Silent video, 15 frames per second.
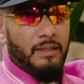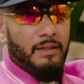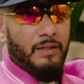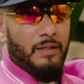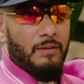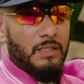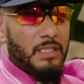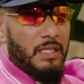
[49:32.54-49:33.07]
You
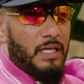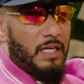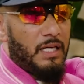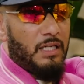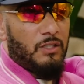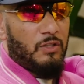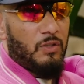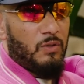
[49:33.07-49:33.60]
know what I'm saying?
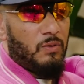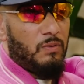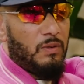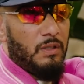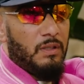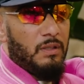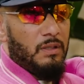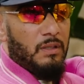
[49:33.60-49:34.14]
And so
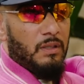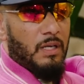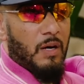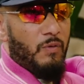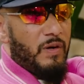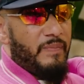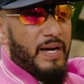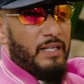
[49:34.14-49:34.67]
I
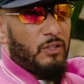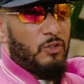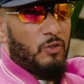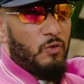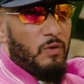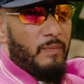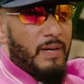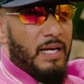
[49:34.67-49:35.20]
went back to
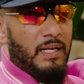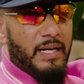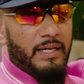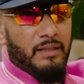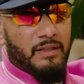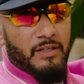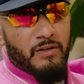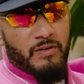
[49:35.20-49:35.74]
school in my
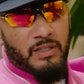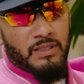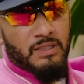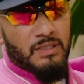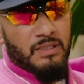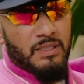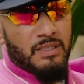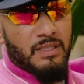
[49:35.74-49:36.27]
late thirties.
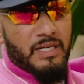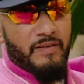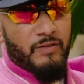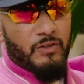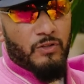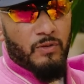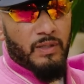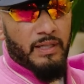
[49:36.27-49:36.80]
It's, it's never
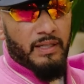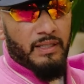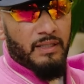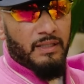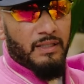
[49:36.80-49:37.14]
too late.